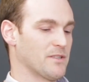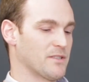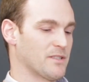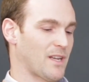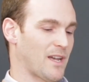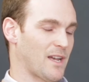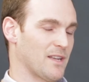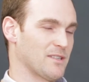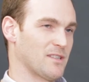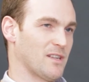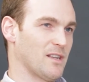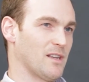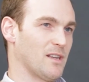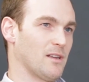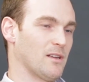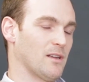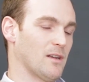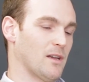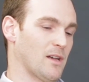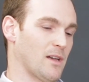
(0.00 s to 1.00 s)
the 11
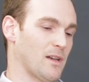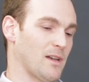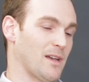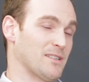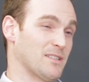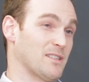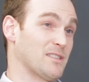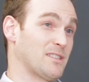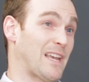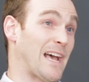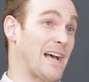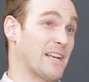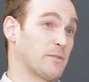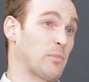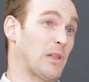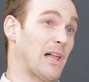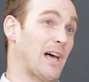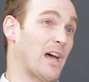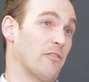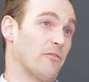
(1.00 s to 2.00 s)
million UK and
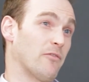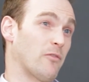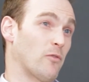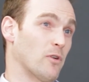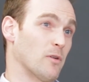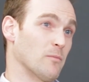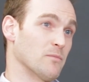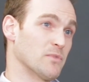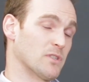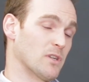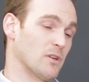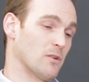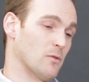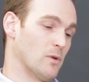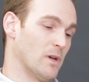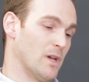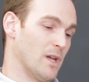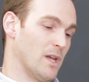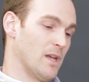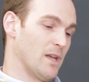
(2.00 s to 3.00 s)
Irish companies to
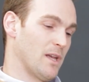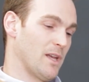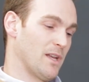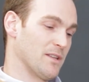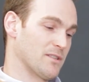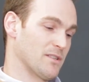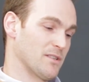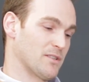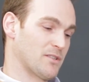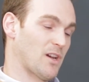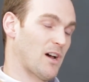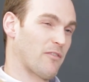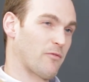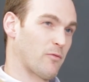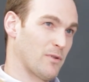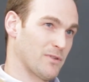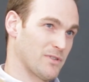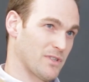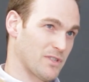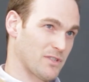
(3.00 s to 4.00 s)
40 million
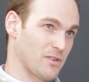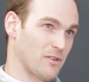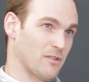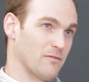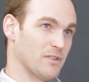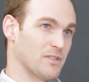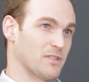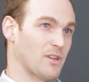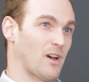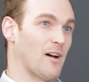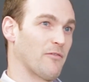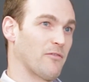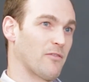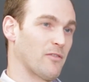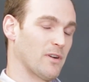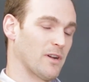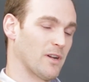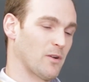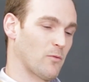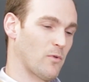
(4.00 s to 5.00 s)
companies across
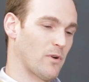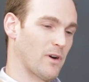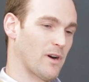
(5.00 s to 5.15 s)
Europe.